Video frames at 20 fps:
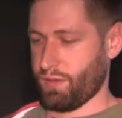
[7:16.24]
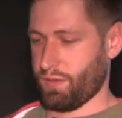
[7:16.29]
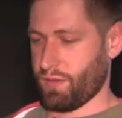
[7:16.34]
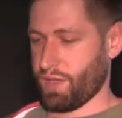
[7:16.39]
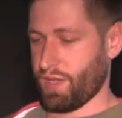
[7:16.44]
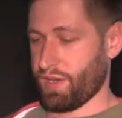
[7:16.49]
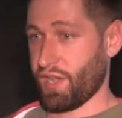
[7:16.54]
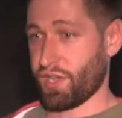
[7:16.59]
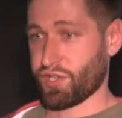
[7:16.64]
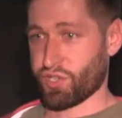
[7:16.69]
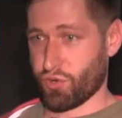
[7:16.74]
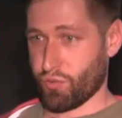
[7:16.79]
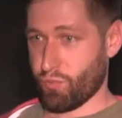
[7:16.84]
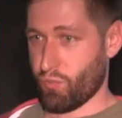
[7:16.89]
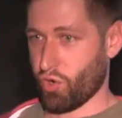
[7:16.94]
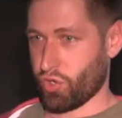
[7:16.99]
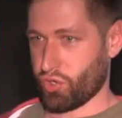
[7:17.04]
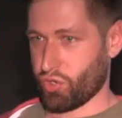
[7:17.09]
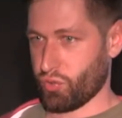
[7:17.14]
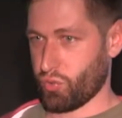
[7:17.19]
another
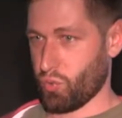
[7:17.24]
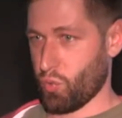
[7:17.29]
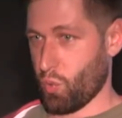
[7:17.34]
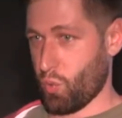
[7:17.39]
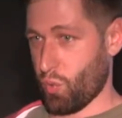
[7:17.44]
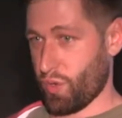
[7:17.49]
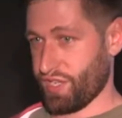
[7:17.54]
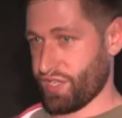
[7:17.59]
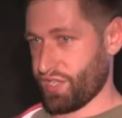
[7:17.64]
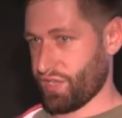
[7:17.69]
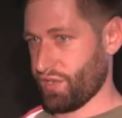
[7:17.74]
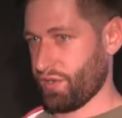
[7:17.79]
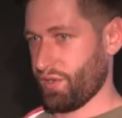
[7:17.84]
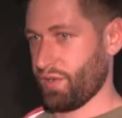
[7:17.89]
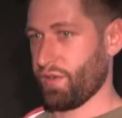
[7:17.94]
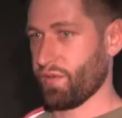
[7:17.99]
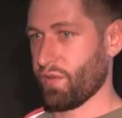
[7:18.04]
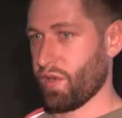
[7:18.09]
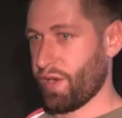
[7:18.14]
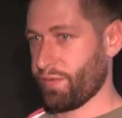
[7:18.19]
module with
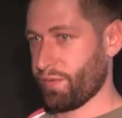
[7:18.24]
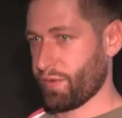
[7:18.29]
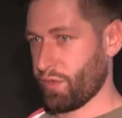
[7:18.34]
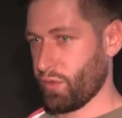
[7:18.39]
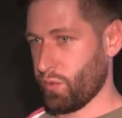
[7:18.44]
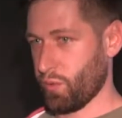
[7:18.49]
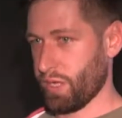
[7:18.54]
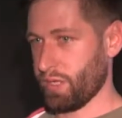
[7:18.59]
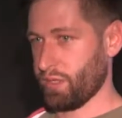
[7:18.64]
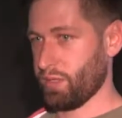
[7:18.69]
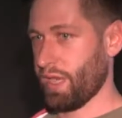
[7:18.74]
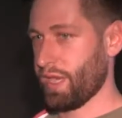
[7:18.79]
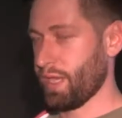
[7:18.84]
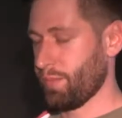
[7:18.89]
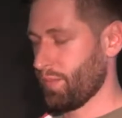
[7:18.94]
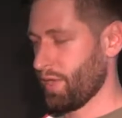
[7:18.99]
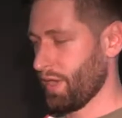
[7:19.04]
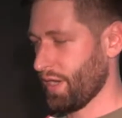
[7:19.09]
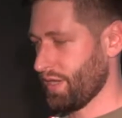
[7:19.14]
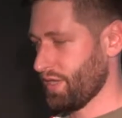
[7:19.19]
GraphQL
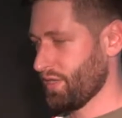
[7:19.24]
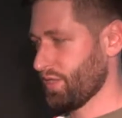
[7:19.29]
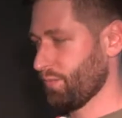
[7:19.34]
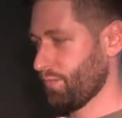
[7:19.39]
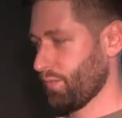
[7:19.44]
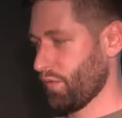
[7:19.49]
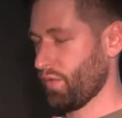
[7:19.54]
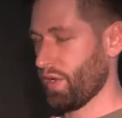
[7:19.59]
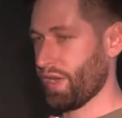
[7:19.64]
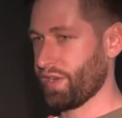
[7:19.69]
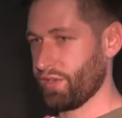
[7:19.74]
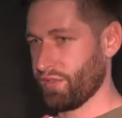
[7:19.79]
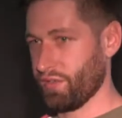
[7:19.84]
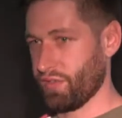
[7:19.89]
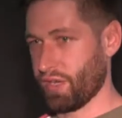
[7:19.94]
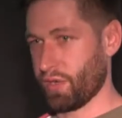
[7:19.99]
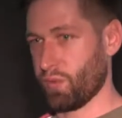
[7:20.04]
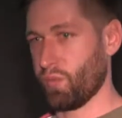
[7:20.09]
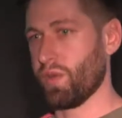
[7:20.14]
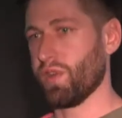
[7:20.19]
APIs, providing
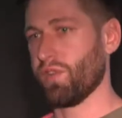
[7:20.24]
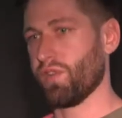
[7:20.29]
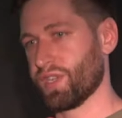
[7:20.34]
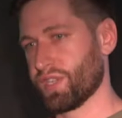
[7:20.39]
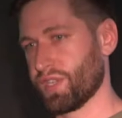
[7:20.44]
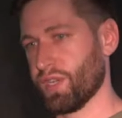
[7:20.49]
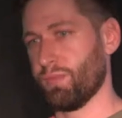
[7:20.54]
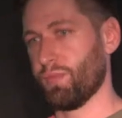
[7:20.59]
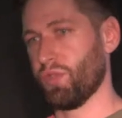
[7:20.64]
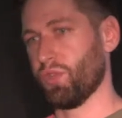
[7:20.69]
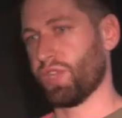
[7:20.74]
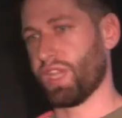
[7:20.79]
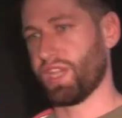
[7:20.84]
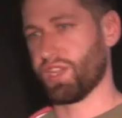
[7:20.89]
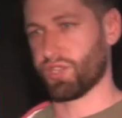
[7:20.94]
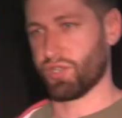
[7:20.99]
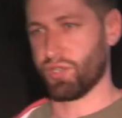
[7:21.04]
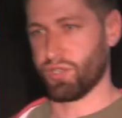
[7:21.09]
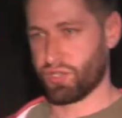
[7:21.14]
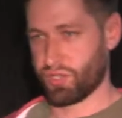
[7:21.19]
the queries and
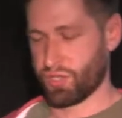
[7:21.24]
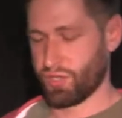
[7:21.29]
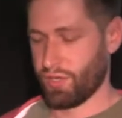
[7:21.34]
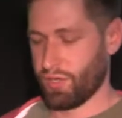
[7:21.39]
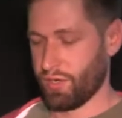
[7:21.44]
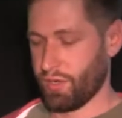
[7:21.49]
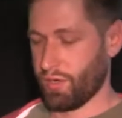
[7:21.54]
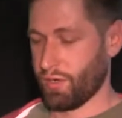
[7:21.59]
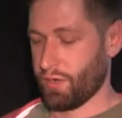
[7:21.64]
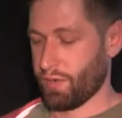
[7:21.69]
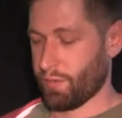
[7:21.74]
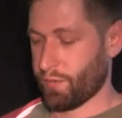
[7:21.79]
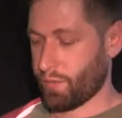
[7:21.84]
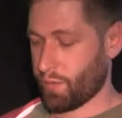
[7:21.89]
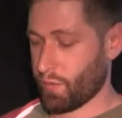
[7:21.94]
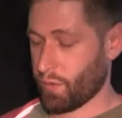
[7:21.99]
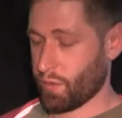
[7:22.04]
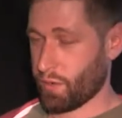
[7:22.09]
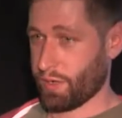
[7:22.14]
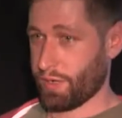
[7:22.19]
mutations
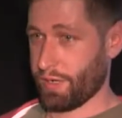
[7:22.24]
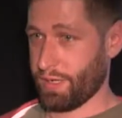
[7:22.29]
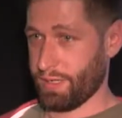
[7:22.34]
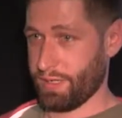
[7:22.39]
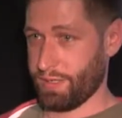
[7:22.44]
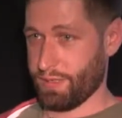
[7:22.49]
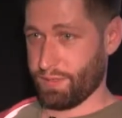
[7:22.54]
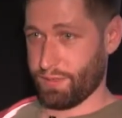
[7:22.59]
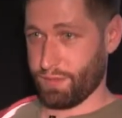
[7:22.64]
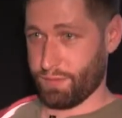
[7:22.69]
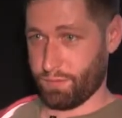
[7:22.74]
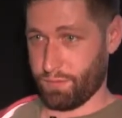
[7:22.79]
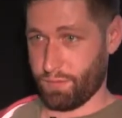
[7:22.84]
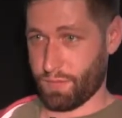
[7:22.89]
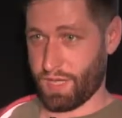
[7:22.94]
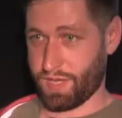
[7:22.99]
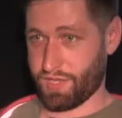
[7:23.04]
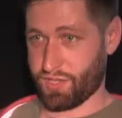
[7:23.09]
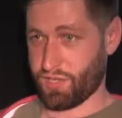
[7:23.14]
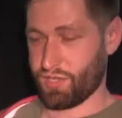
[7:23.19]
for
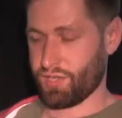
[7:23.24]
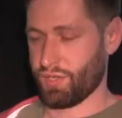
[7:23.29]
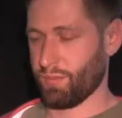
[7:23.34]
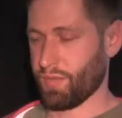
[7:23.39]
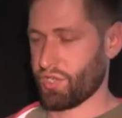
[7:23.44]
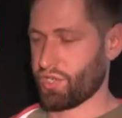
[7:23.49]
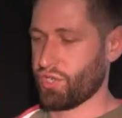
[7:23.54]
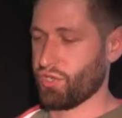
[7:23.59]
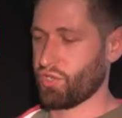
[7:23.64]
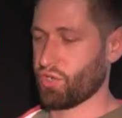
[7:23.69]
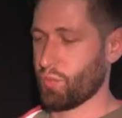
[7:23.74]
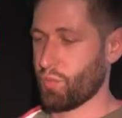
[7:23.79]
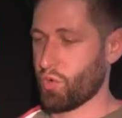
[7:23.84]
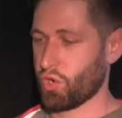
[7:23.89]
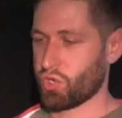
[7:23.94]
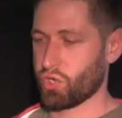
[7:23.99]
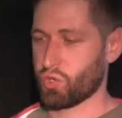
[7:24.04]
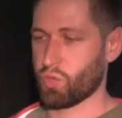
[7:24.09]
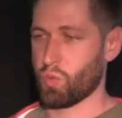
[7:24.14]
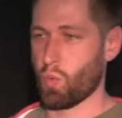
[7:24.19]
existing Magento
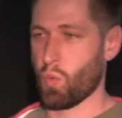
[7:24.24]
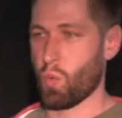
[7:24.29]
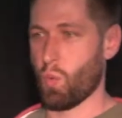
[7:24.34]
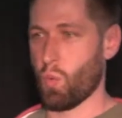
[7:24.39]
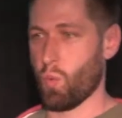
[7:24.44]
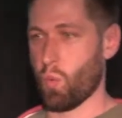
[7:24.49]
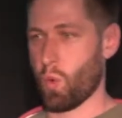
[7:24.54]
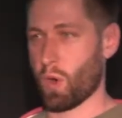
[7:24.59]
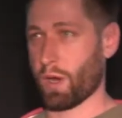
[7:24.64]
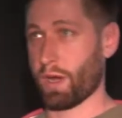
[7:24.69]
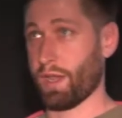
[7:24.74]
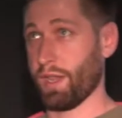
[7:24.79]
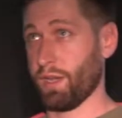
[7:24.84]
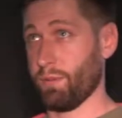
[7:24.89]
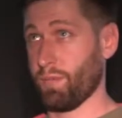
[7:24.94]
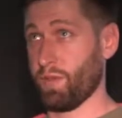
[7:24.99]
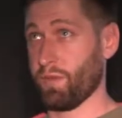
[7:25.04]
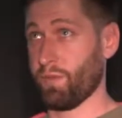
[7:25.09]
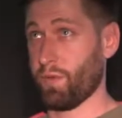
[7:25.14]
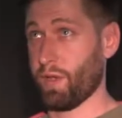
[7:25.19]
module, can
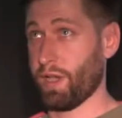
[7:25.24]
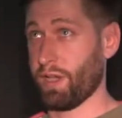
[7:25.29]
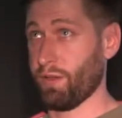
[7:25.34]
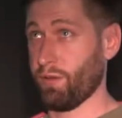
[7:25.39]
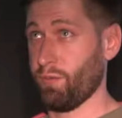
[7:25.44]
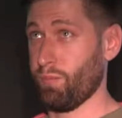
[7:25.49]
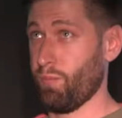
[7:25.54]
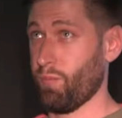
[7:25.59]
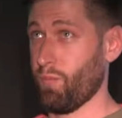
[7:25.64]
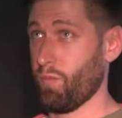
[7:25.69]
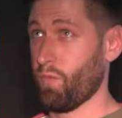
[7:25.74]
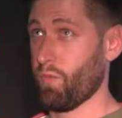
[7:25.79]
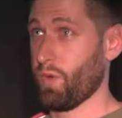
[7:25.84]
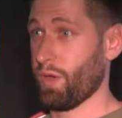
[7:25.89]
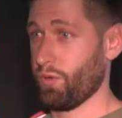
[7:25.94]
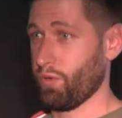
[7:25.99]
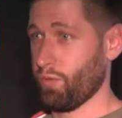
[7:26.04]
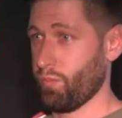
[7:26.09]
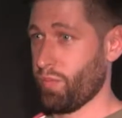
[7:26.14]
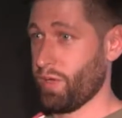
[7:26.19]
be
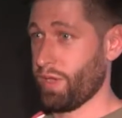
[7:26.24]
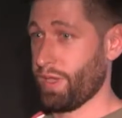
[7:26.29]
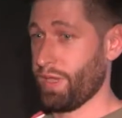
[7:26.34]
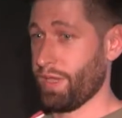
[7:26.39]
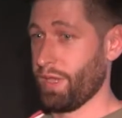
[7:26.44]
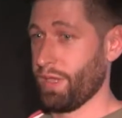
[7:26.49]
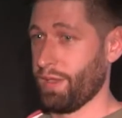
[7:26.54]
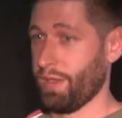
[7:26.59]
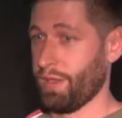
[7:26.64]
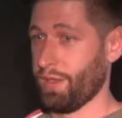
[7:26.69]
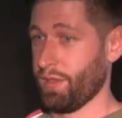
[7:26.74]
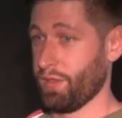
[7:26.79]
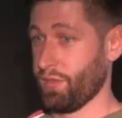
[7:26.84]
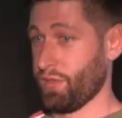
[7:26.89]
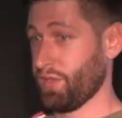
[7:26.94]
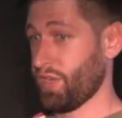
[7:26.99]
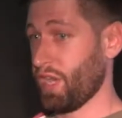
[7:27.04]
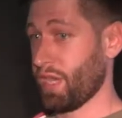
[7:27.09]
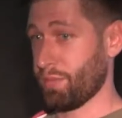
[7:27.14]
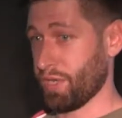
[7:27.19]
found by
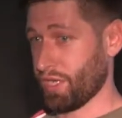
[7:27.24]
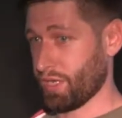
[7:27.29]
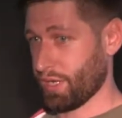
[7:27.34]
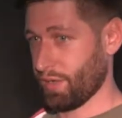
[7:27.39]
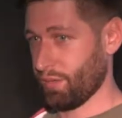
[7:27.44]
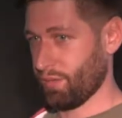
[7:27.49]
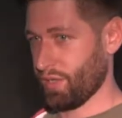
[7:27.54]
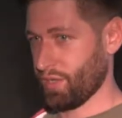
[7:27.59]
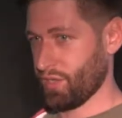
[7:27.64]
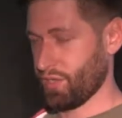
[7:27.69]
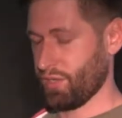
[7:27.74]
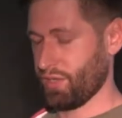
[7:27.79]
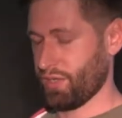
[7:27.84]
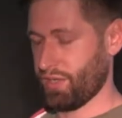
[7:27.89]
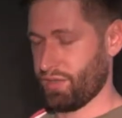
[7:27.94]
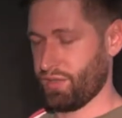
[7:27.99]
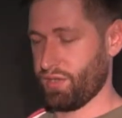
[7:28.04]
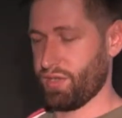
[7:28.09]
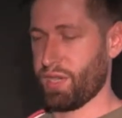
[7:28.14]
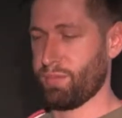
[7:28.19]
the naming convention.
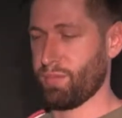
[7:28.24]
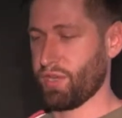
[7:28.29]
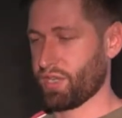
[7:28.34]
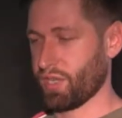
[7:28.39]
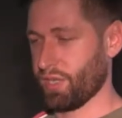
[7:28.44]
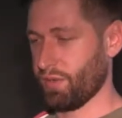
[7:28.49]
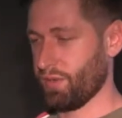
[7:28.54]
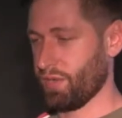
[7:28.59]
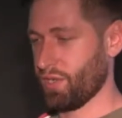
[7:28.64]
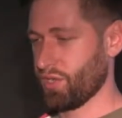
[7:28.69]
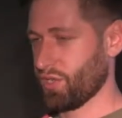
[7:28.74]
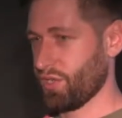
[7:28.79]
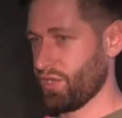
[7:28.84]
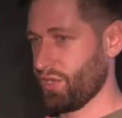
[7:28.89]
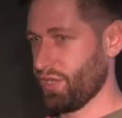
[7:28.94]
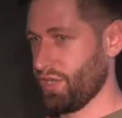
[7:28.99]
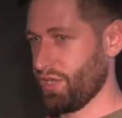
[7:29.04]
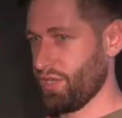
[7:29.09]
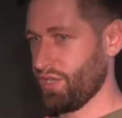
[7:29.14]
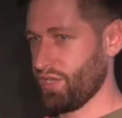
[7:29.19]
And the naming convention
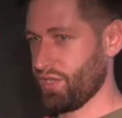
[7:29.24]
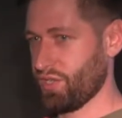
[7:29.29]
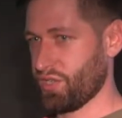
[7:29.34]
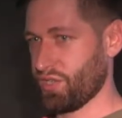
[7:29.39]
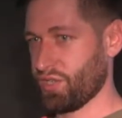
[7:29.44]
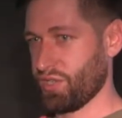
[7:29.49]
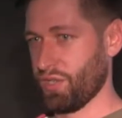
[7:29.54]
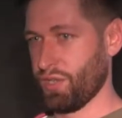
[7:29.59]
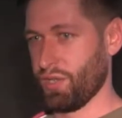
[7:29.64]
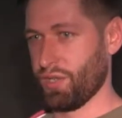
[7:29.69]
is